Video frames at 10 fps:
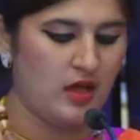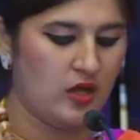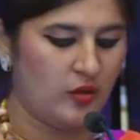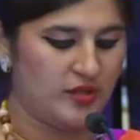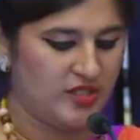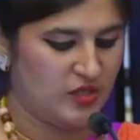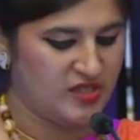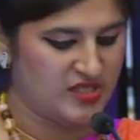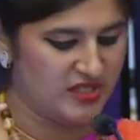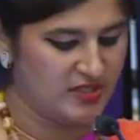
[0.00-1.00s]
Over to you,
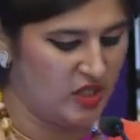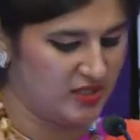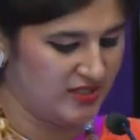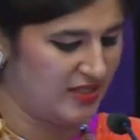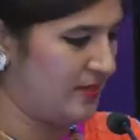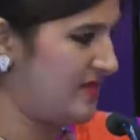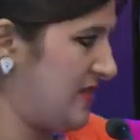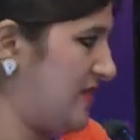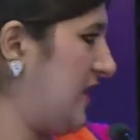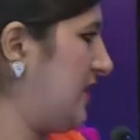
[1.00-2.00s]
sir. Dr. Debasis
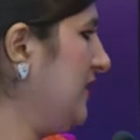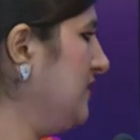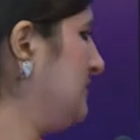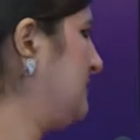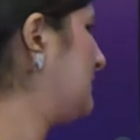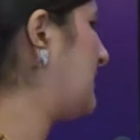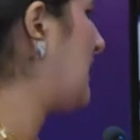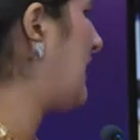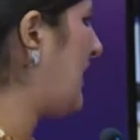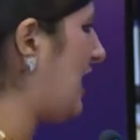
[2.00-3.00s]
Datta,
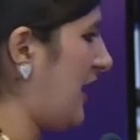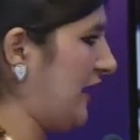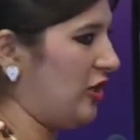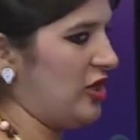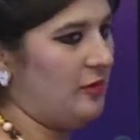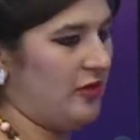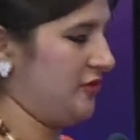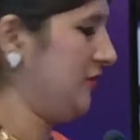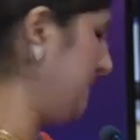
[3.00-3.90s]
I call upon you.